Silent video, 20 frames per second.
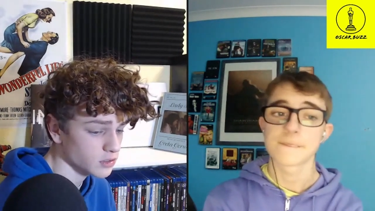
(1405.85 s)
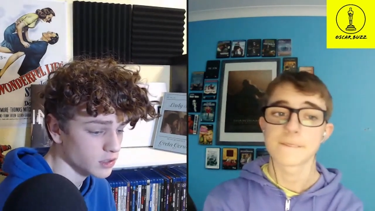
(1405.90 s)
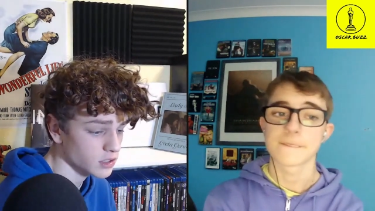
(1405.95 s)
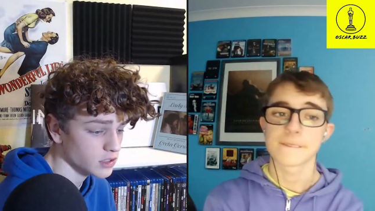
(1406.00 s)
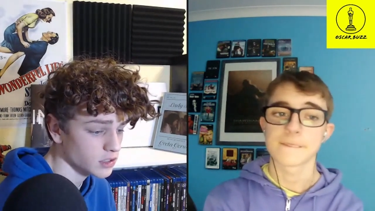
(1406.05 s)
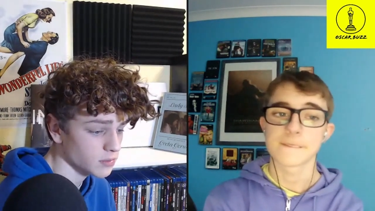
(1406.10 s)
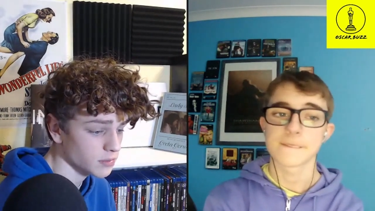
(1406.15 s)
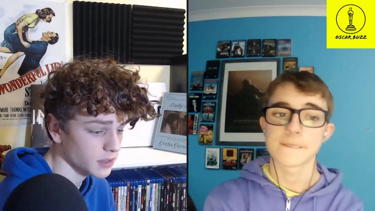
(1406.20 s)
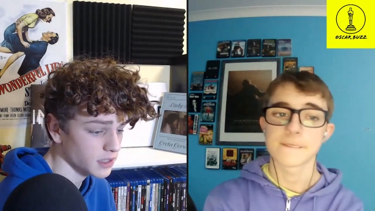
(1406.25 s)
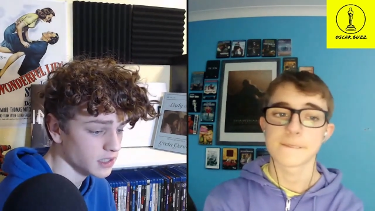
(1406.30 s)
Speaker 1: So
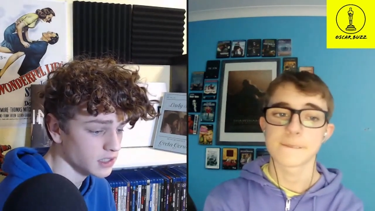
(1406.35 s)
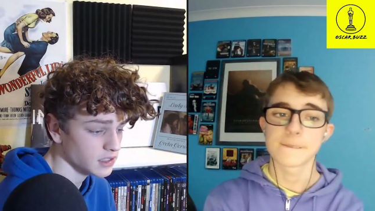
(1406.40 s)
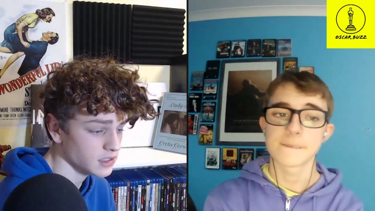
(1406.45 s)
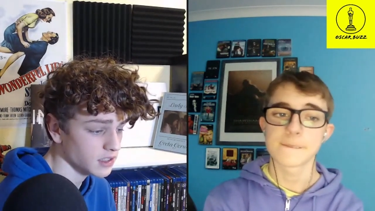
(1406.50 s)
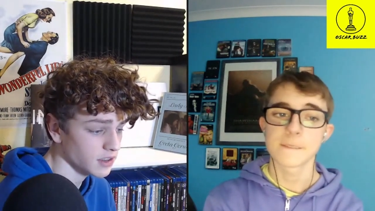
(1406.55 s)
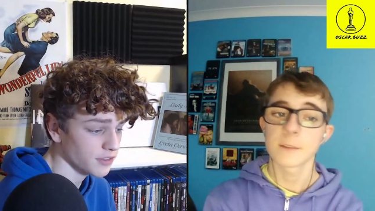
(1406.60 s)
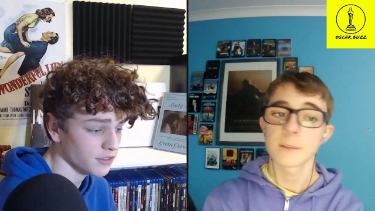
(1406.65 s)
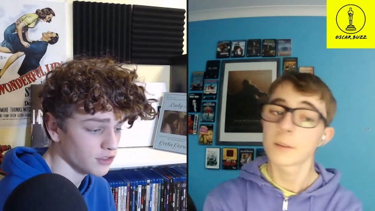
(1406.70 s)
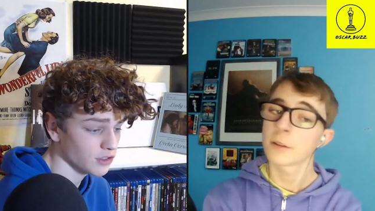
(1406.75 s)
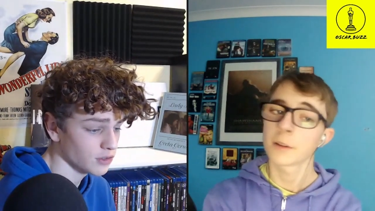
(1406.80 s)
plenty of stuff
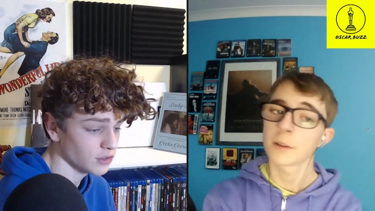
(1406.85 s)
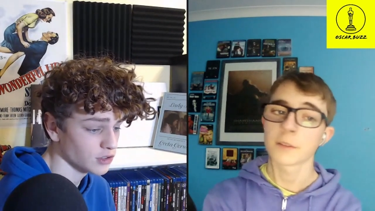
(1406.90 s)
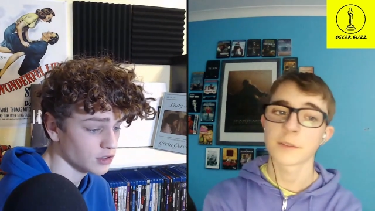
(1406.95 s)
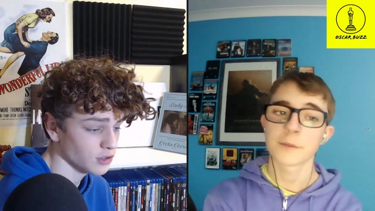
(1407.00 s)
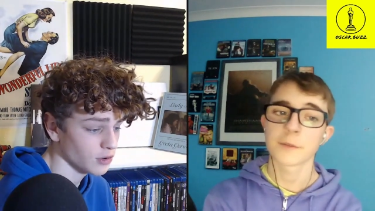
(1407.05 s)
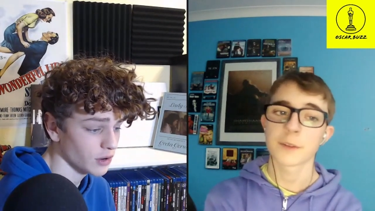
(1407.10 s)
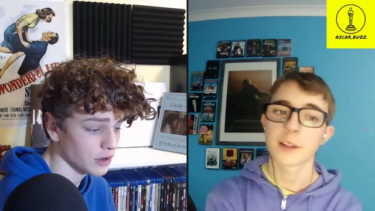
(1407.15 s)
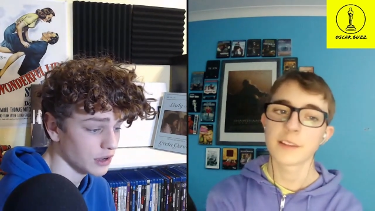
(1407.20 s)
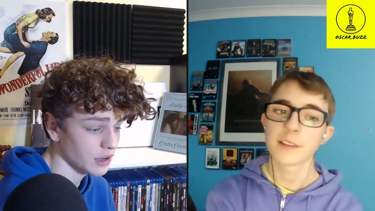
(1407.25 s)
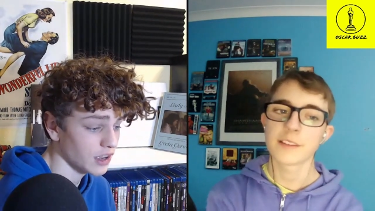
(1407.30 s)
to
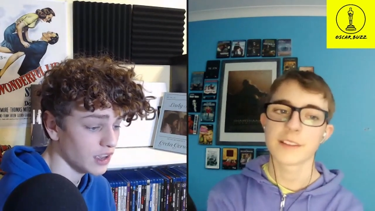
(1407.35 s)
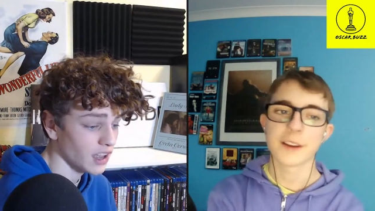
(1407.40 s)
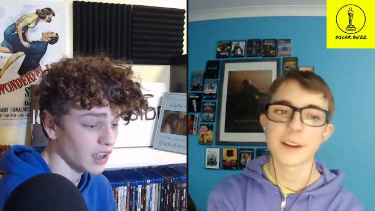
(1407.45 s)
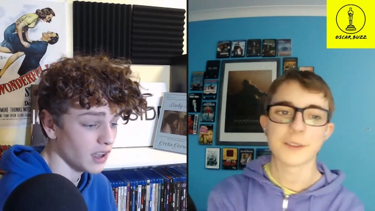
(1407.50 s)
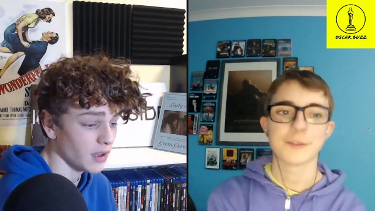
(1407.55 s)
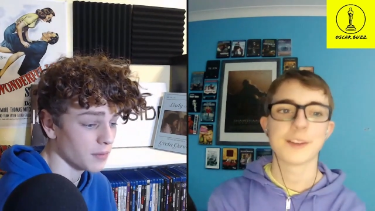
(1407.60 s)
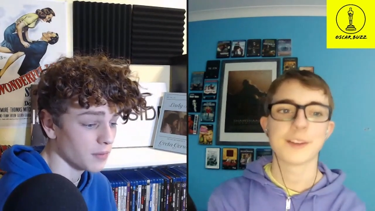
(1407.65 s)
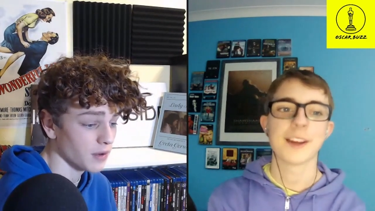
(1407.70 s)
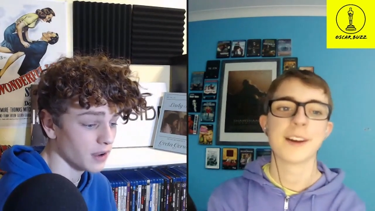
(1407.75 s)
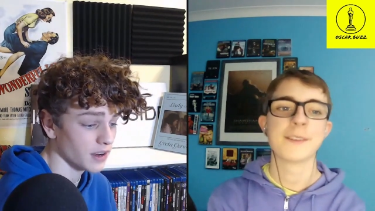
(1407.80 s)
enjoy. Stuff,
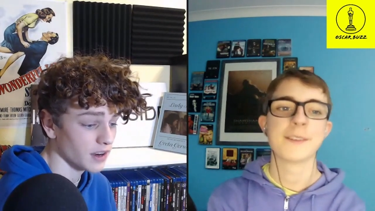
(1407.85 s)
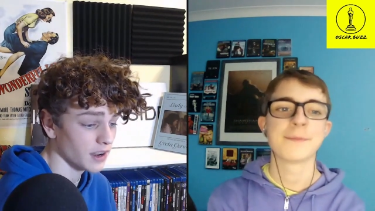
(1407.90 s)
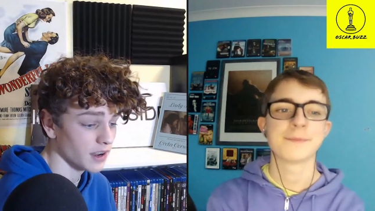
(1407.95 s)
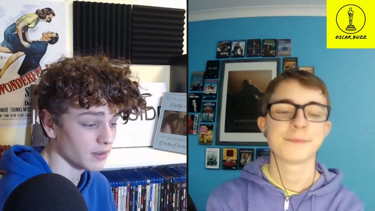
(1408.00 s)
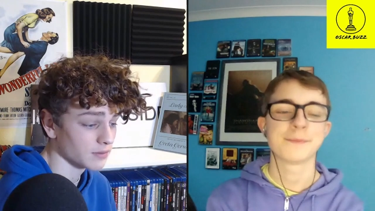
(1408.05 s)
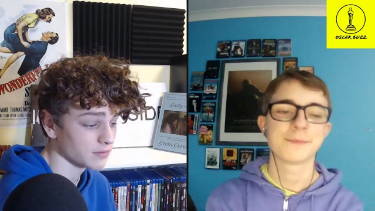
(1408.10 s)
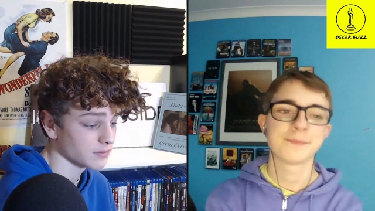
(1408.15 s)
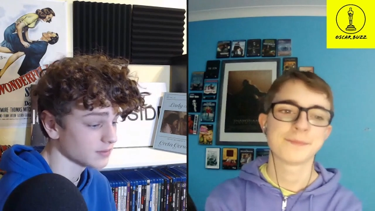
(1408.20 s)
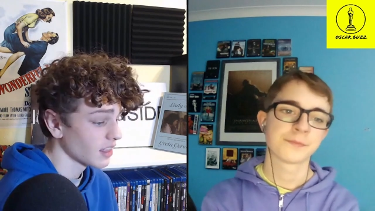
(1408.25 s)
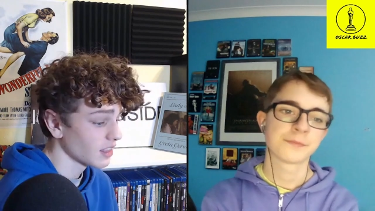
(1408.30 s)
but yeah.
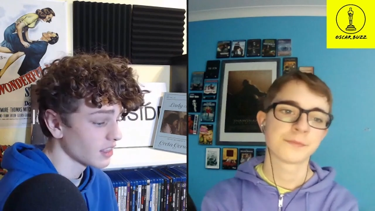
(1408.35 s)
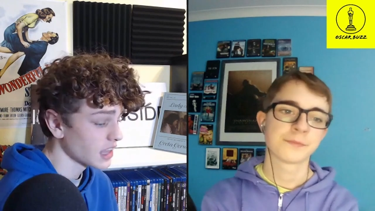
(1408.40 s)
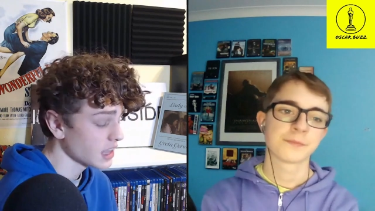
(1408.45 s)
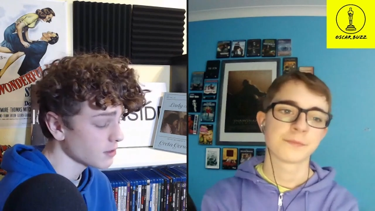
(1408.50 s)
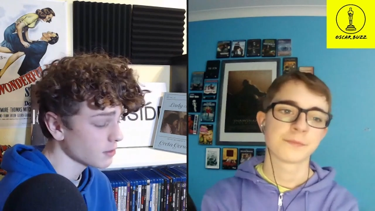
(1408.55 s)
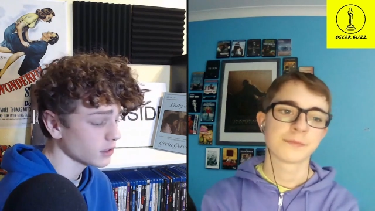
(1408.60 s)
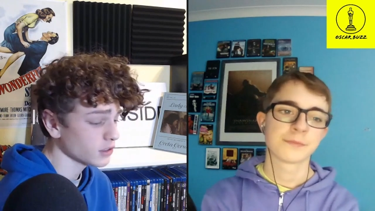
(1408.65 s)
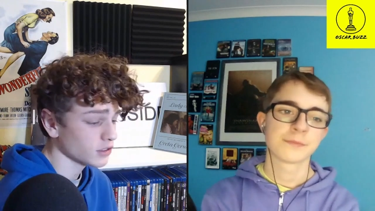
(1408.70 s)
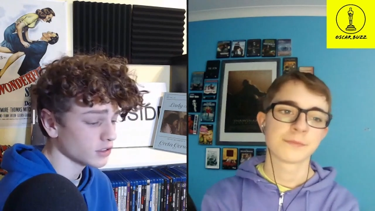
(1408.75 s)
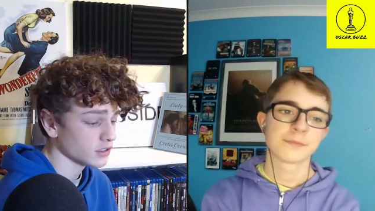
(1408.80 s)
um, these were
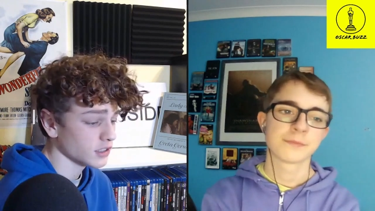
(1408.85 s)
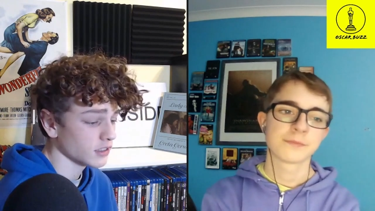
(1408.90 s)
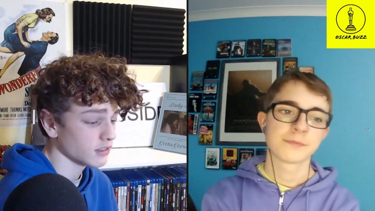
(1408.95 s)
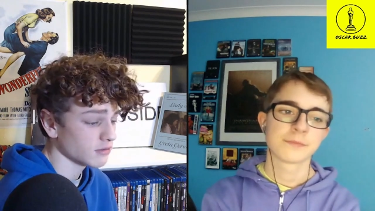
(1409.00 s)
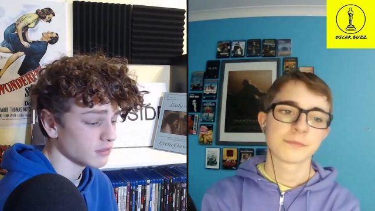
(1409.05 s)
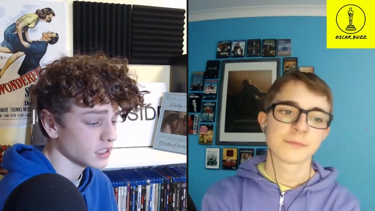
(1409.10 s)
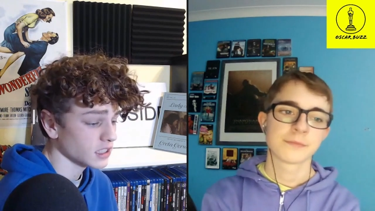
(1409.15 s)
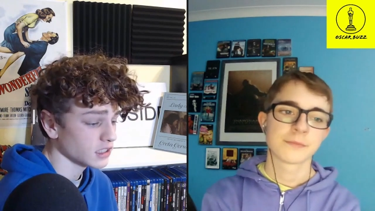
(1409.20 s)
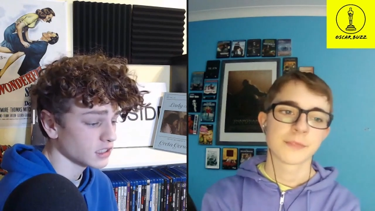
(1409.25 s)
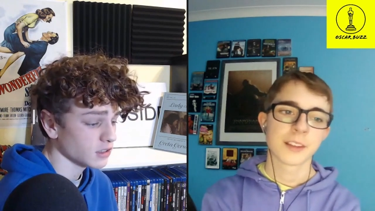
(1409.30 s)
interesting. Let
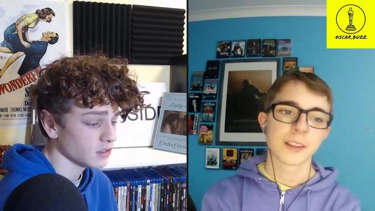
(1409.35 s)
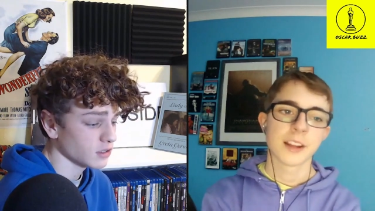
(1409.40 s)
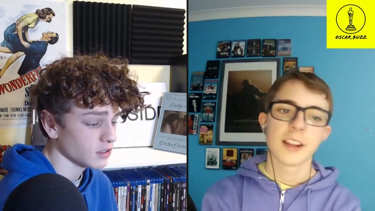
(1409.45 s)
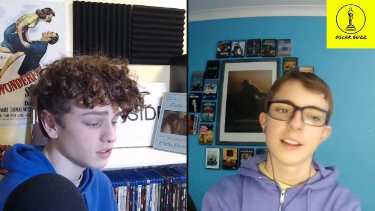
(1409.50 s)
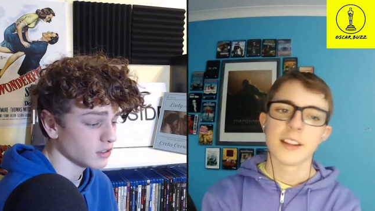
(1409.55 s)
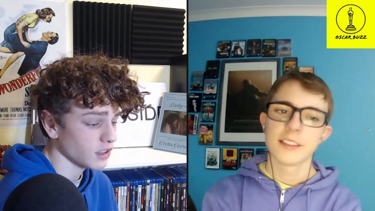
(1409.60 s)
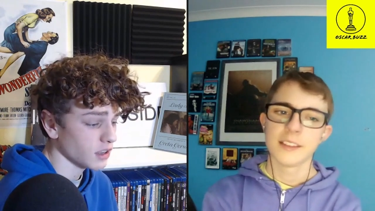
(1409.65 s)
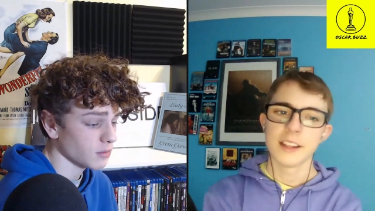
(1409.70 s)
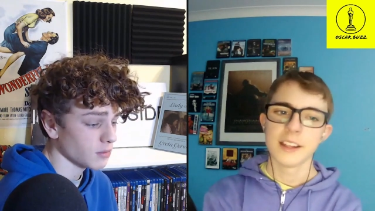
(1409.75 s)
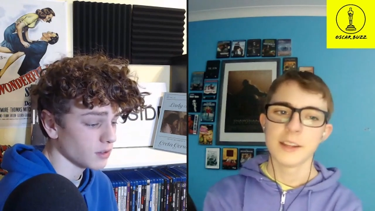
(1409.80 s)
us know what you
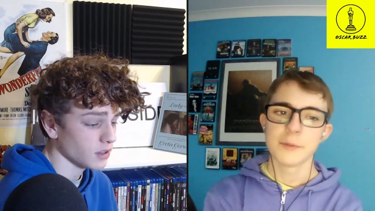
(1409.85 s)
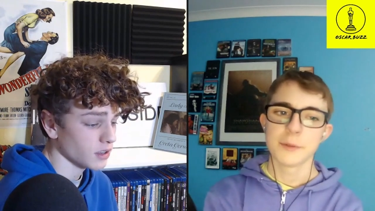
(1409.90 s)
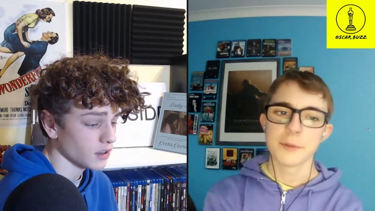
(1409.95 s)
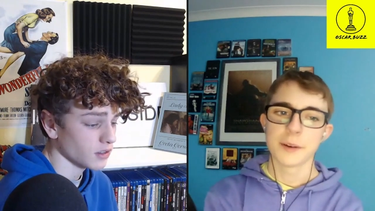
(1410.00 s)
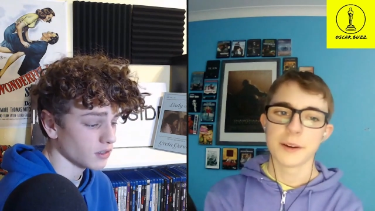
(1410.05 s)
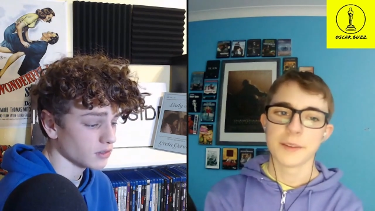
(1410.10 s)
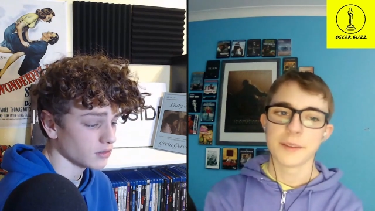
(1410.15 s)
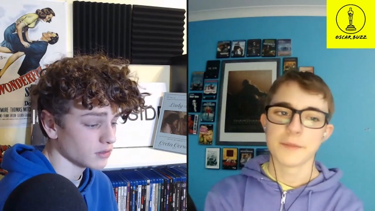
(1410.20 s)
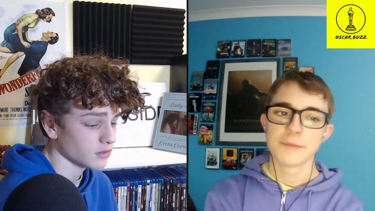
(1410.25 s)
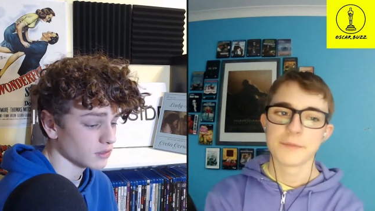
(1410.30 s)
thought
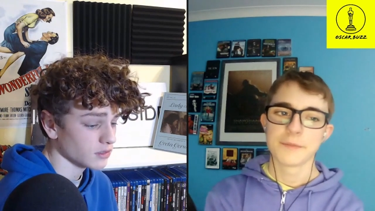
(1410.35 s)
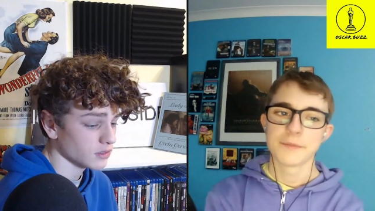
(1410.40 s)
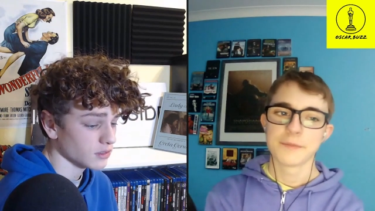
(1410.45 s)
below.